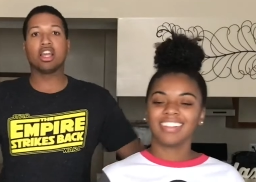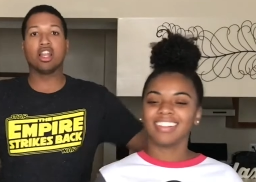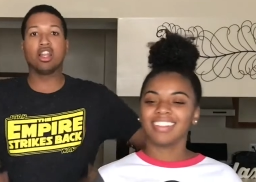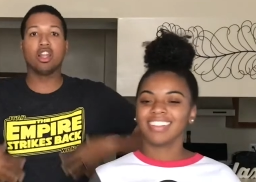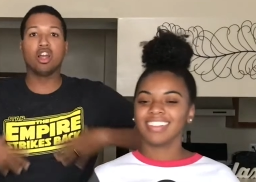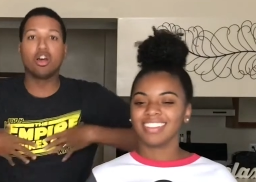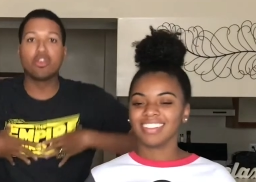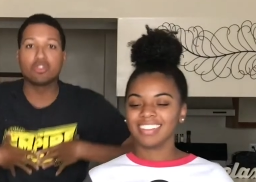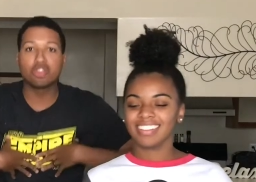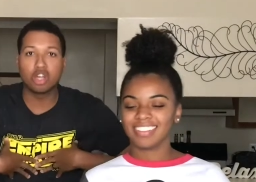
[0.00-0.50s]

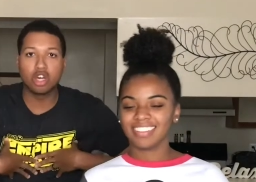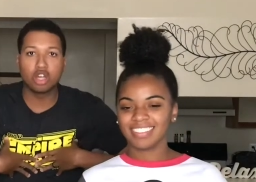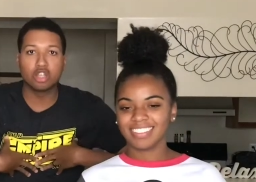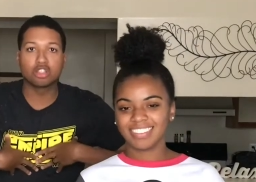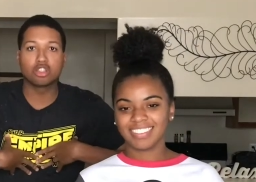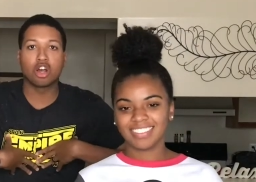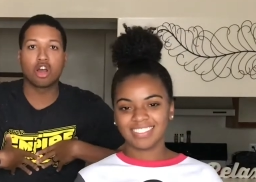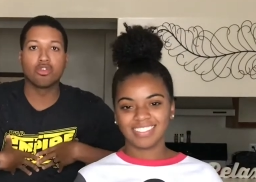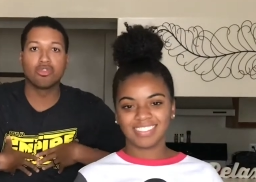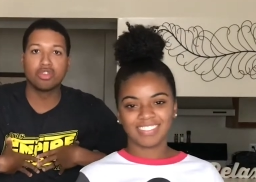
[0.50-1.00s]
Speaker 1: that loves
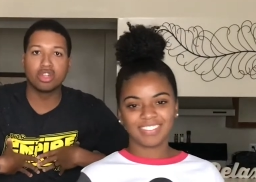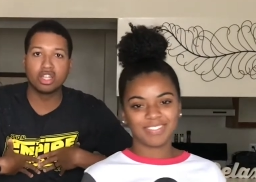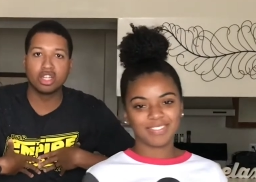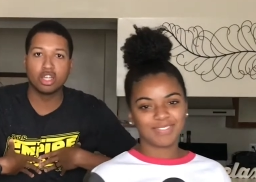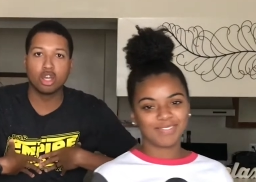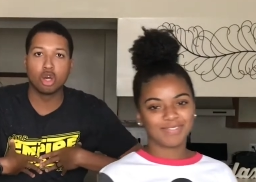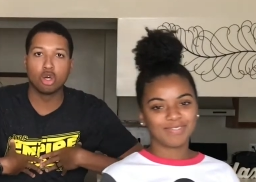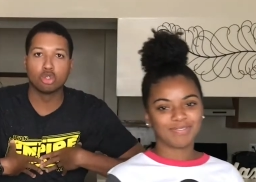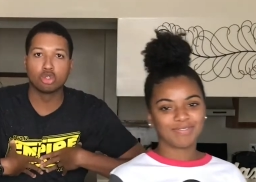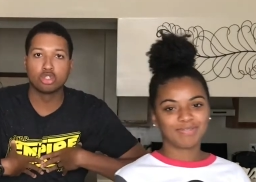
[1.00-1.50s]
us, our
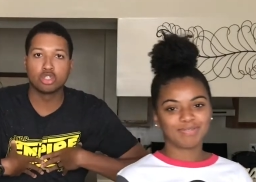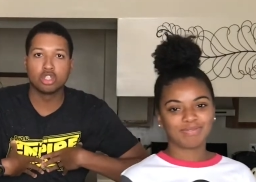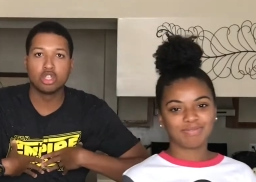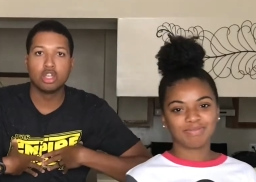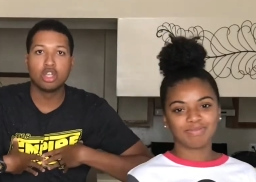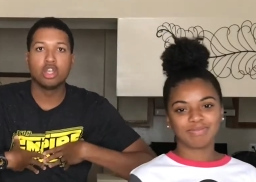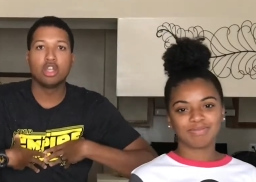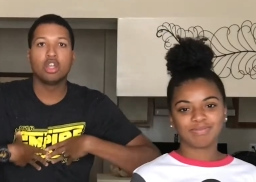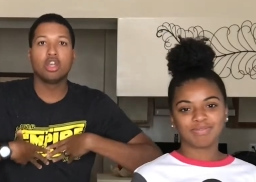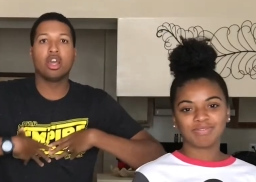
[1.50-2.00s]
videos.
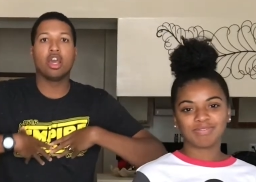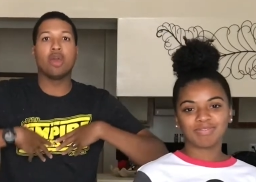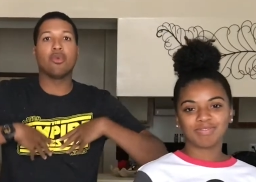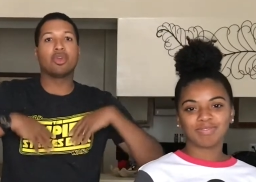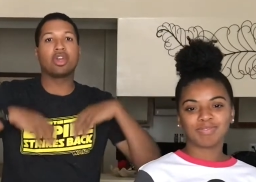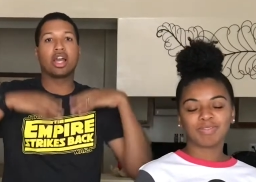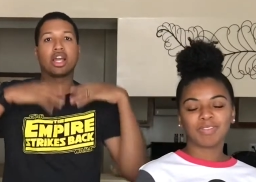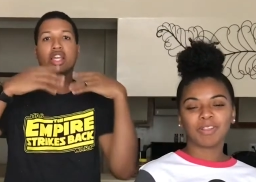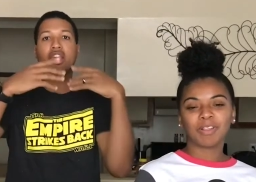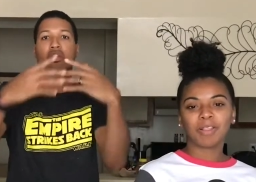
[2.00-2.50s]

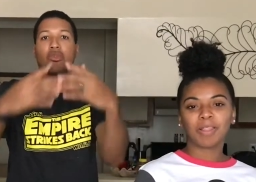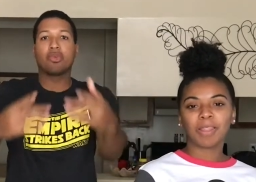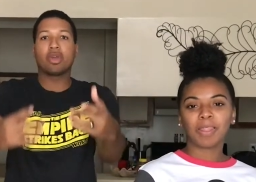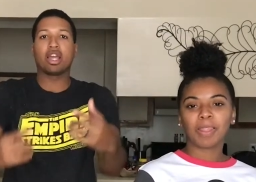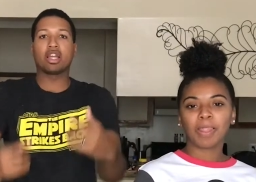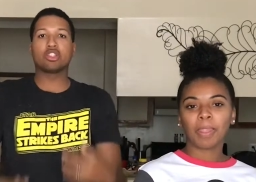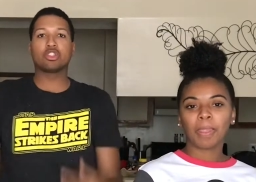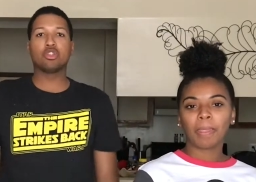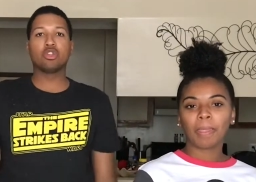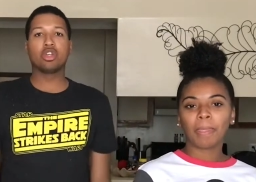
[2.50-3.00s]
And we gotta give
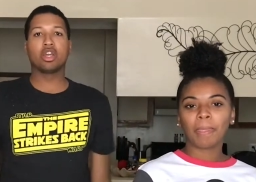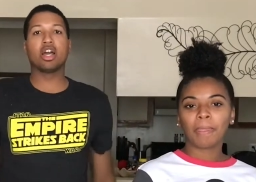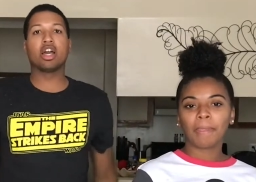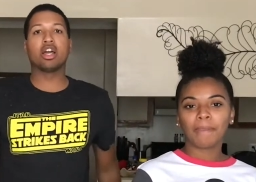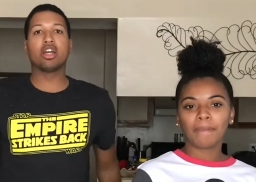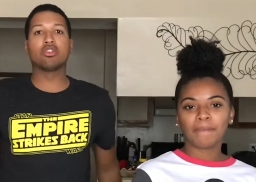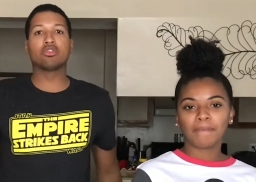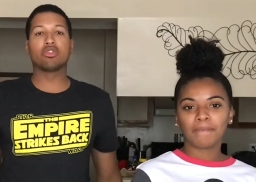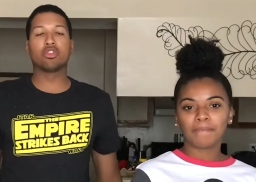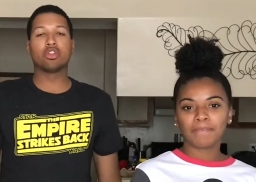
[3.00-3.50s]
back to you
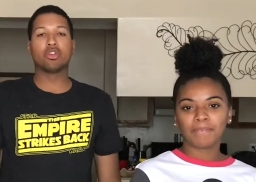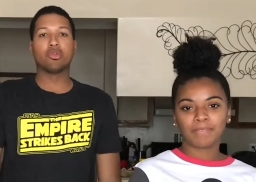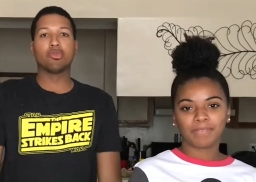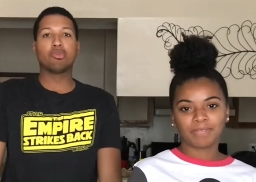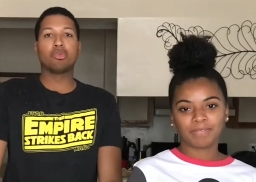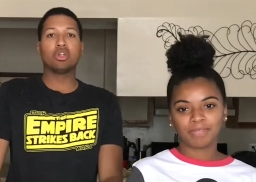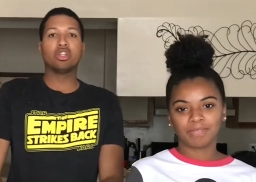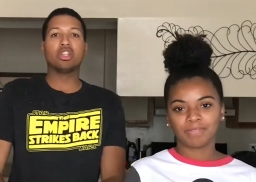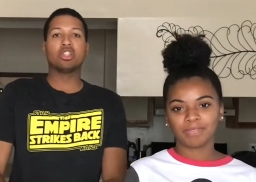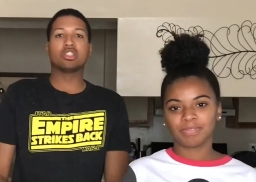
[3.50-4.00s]
guys
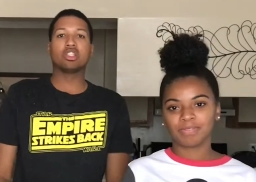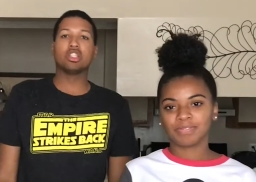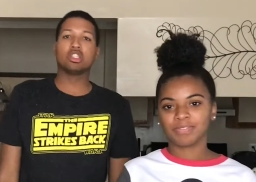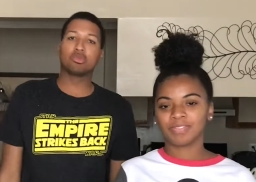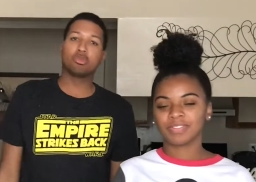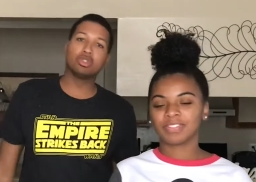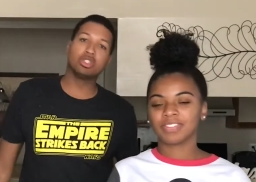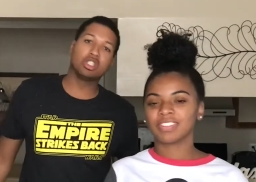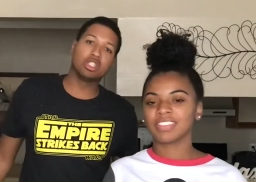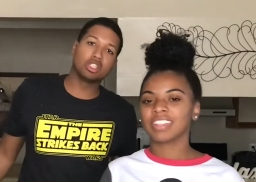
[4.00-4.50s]
for putting us in
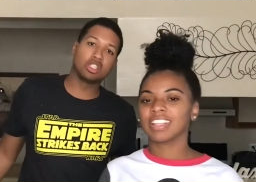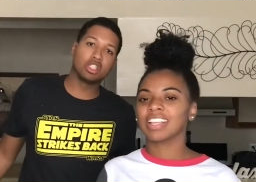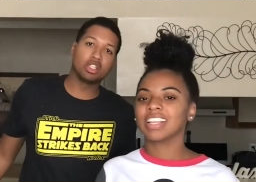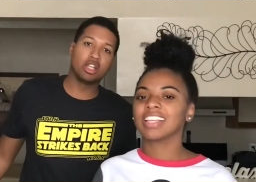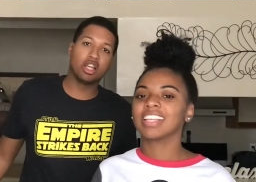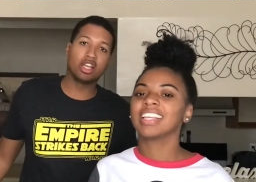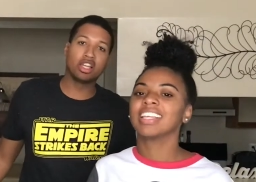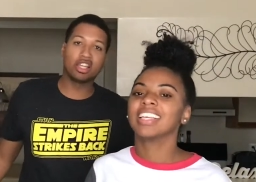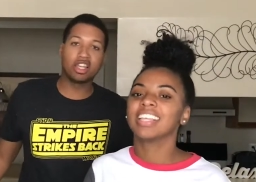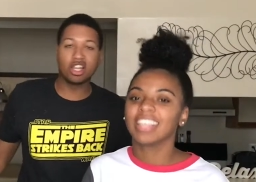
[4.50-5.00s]
this
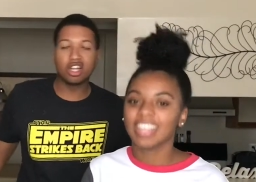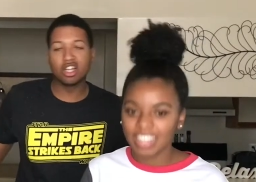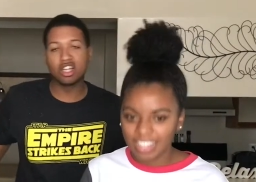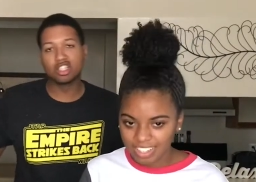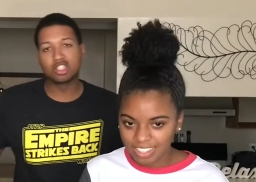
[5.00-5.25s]
position and getting